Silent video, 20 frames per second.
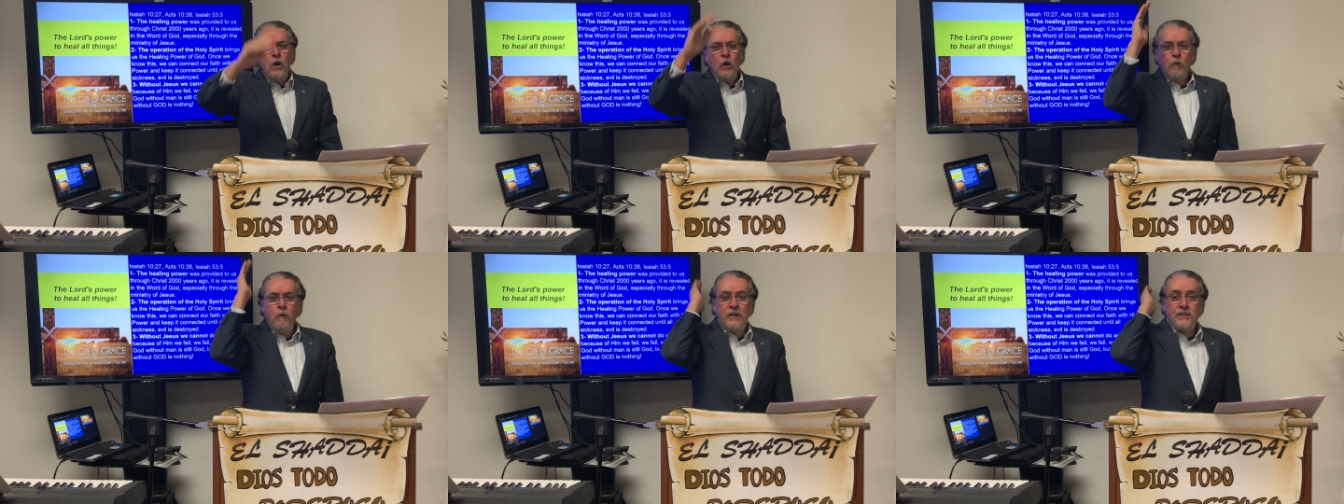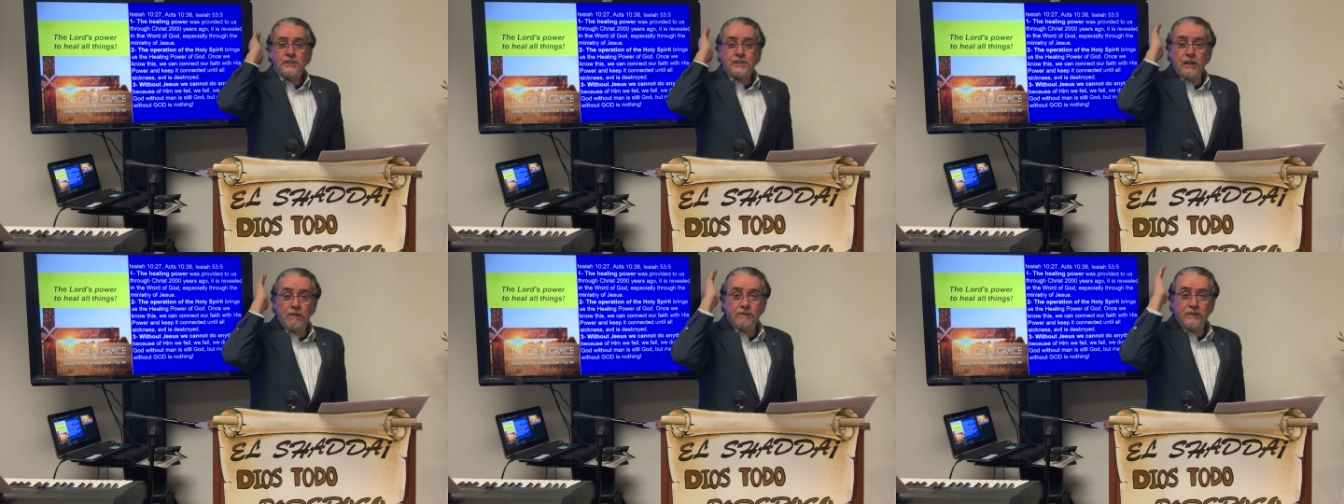
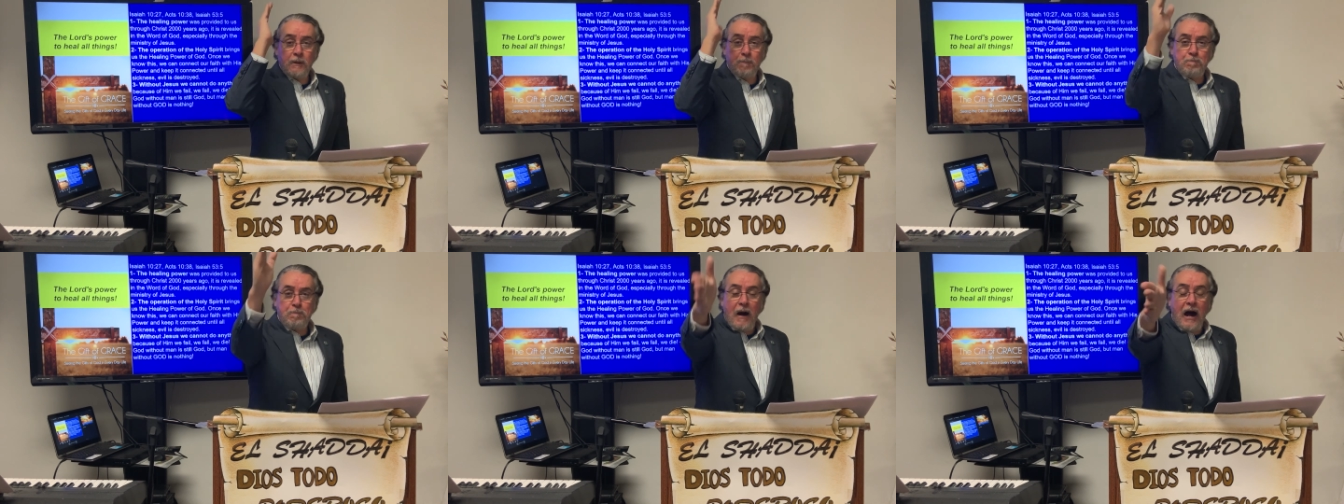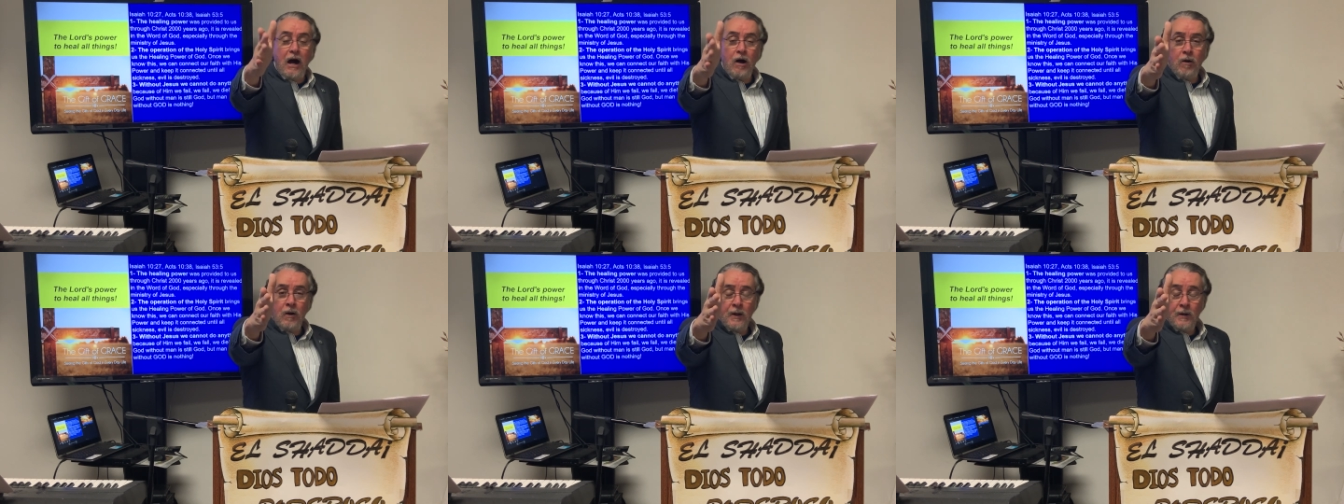Receive the
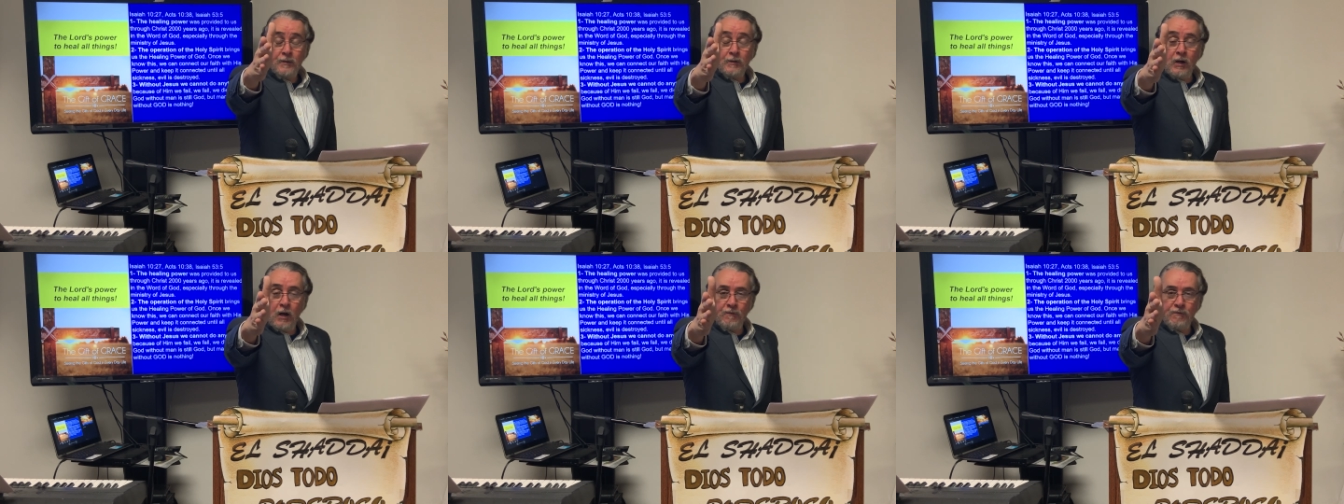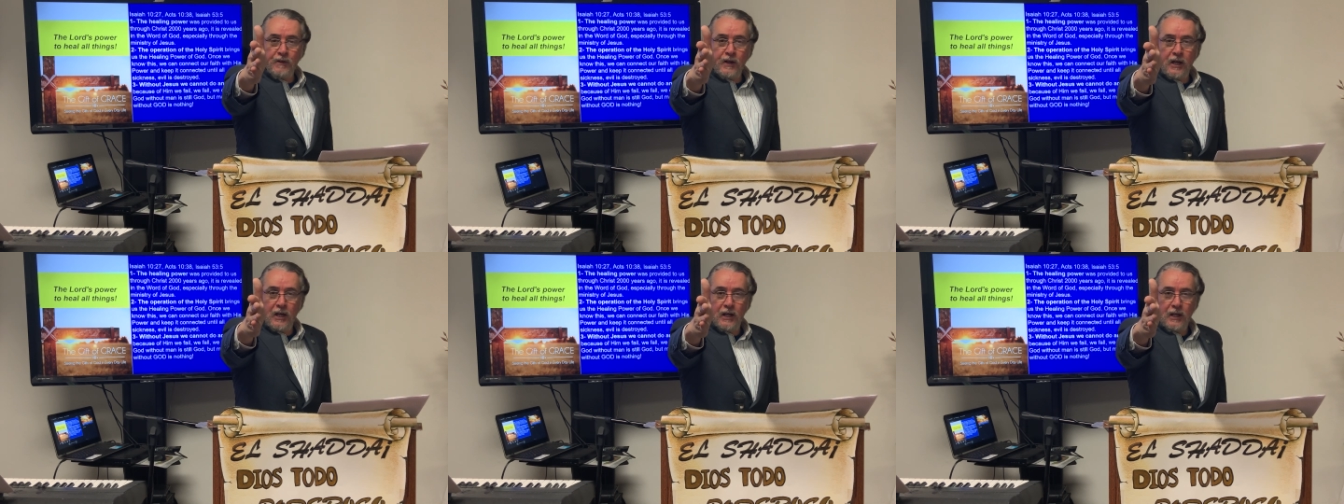power
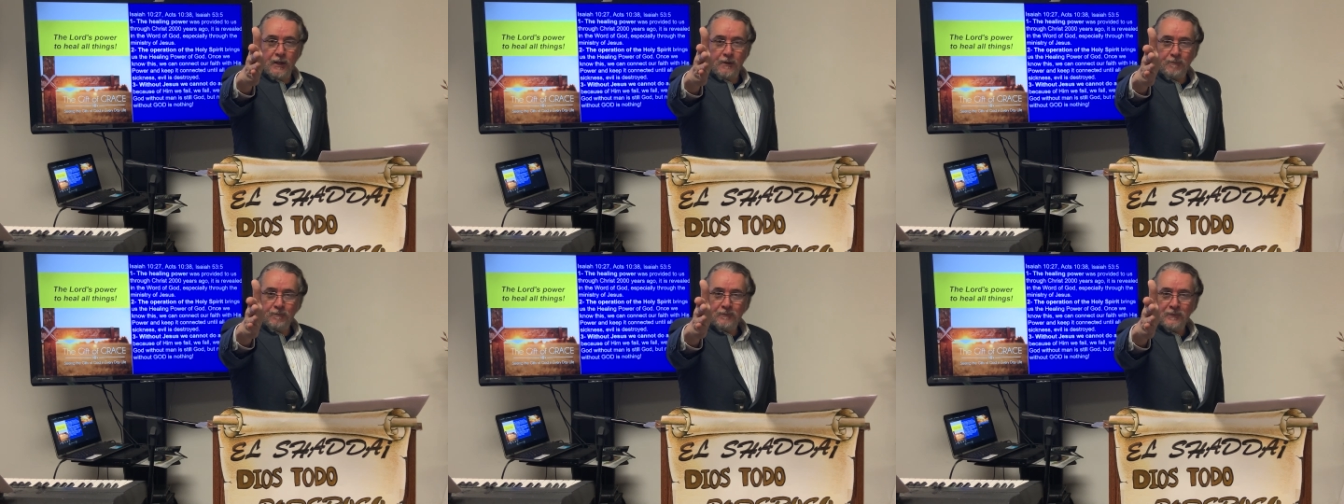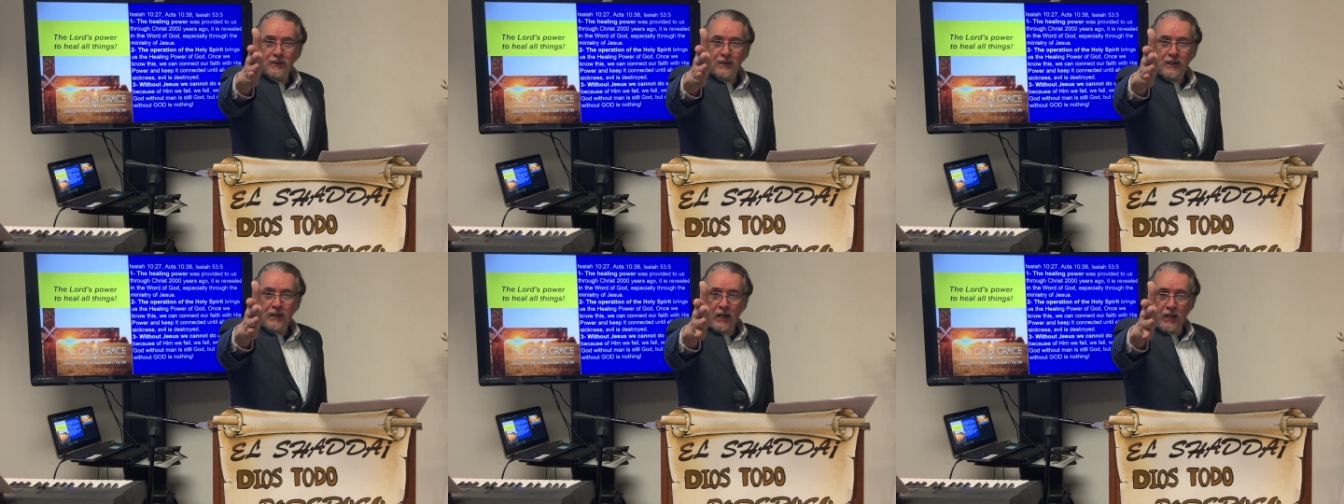of
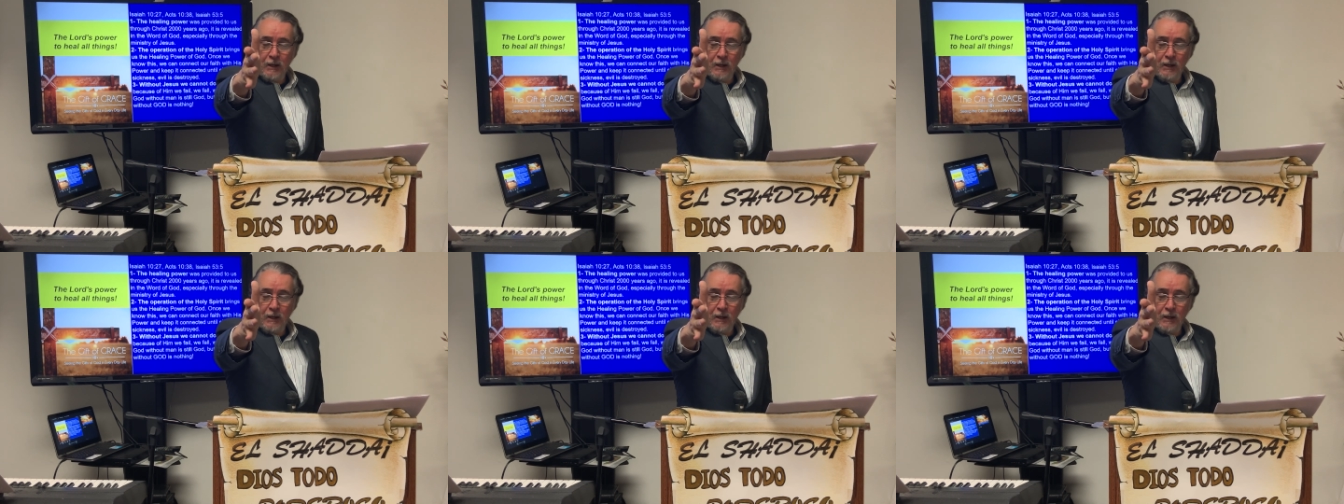healing.